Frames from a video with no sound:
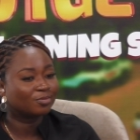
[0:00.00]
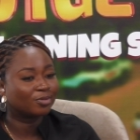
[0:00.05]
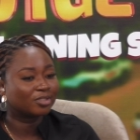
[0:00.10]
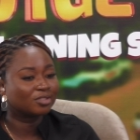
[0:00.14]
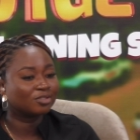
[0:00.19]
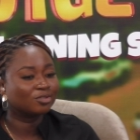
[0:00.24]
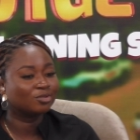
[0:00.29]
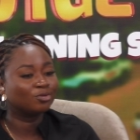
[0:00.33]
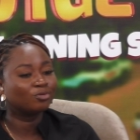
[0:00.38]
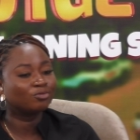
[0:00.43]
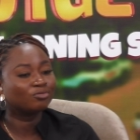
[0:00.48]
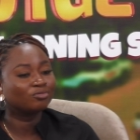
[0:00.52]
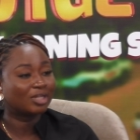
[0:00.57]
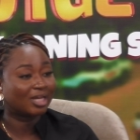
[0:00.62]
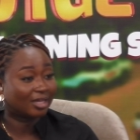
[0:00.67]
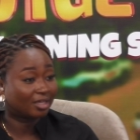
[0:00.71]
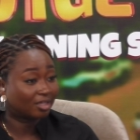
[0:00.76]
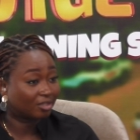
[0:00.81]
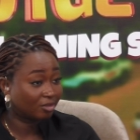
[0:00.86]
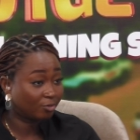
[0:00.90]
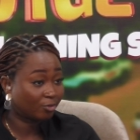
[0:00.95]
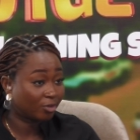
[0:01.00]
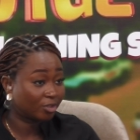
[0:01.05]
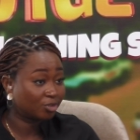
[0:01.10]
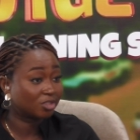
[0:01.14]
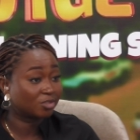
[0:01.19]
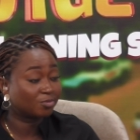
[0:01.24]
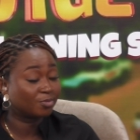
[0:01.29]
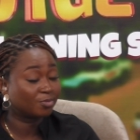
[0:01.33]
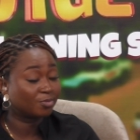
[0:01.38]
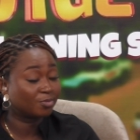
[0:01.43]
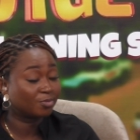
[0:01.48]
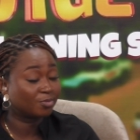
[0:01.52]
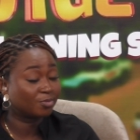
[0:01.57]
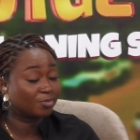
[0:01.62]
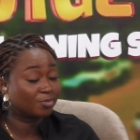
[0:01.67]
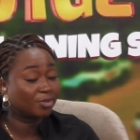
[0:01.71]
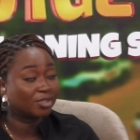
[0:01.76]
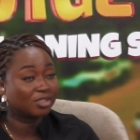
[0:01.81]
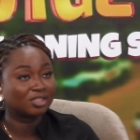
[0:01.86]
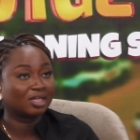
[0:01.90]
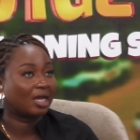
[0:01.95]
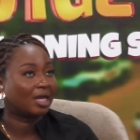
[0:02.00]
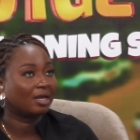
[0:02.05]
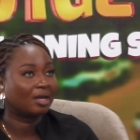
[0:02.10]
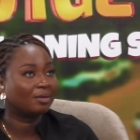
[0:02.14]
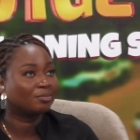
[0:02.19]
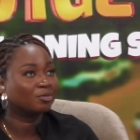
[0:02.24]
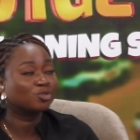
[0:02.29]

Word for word: but you don't like the one you yeah. just mentioned.